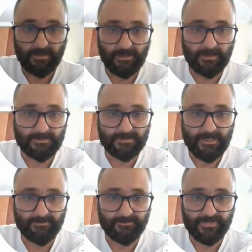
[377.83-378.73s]
as
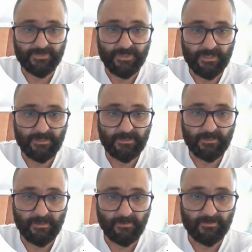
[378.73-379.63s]
temperature
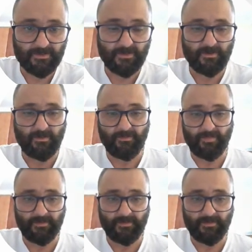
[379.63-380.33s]
goes up,